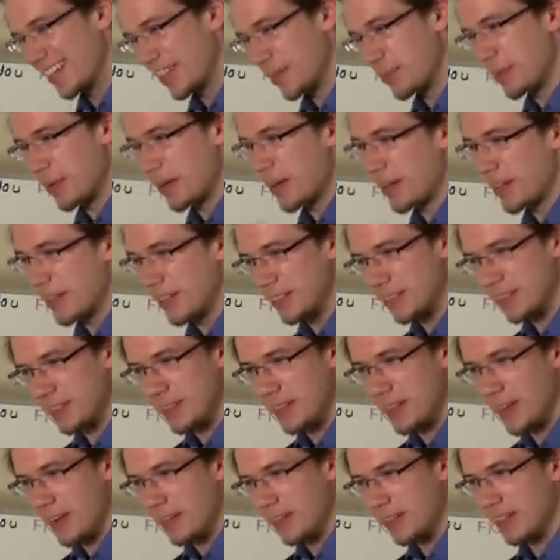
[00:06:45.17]
the balls or
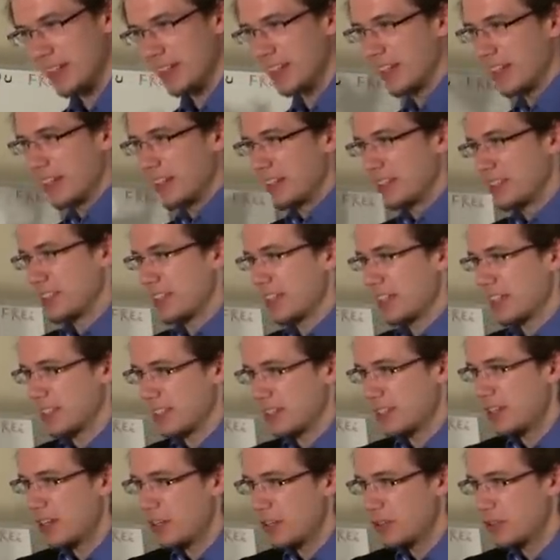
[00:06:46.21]
whatever, and then there's like
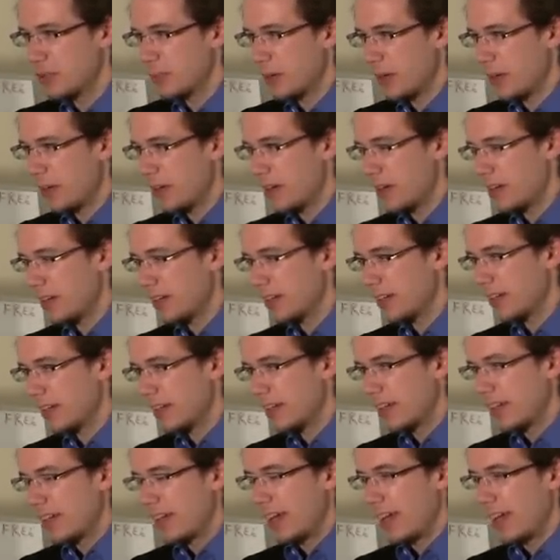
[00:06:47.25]
this huge ball,
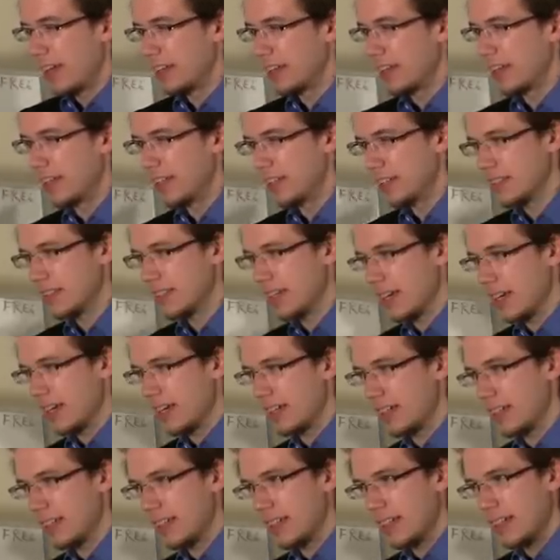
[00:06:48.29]
and then
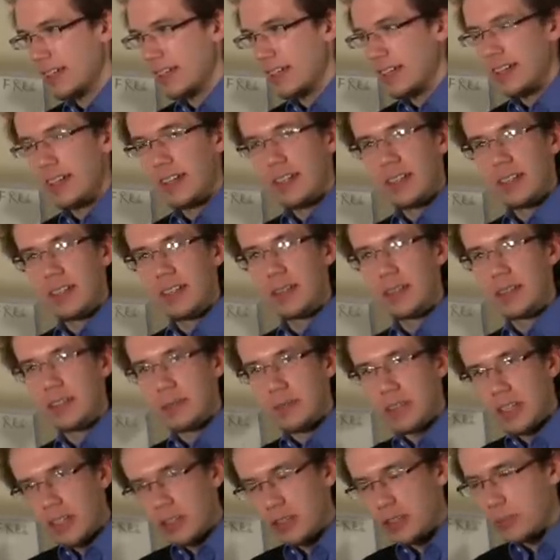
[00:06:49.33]
inside
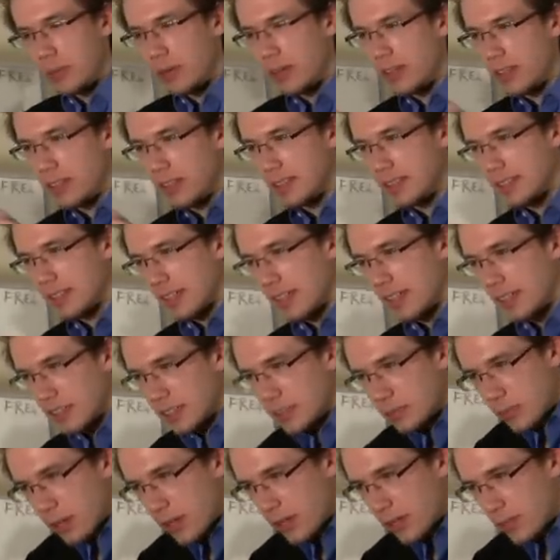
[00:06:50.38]
the huge ball is like a
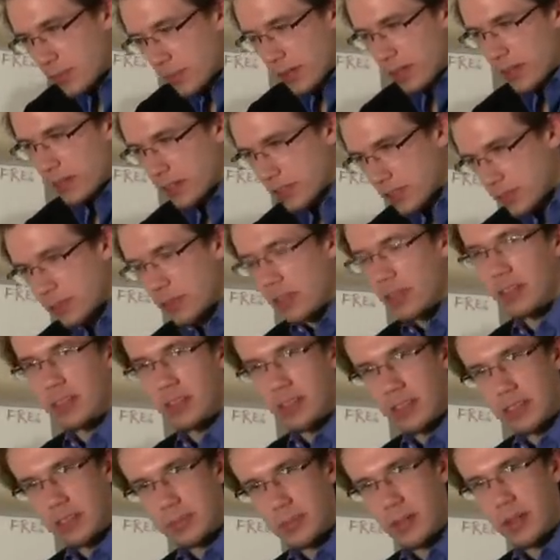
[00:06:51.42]
smaller ball and a
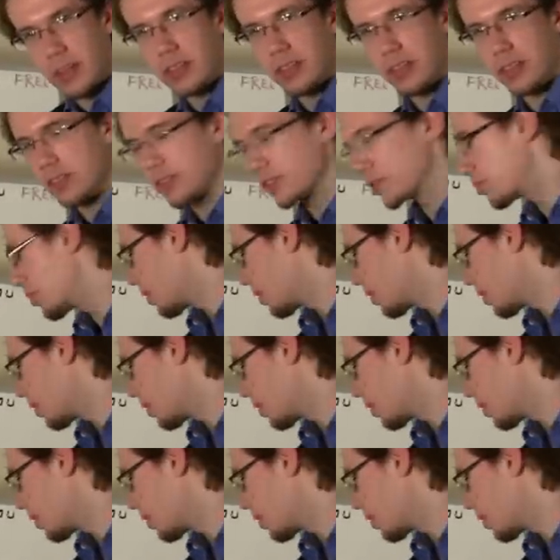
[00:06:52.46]
smaller and a smaller and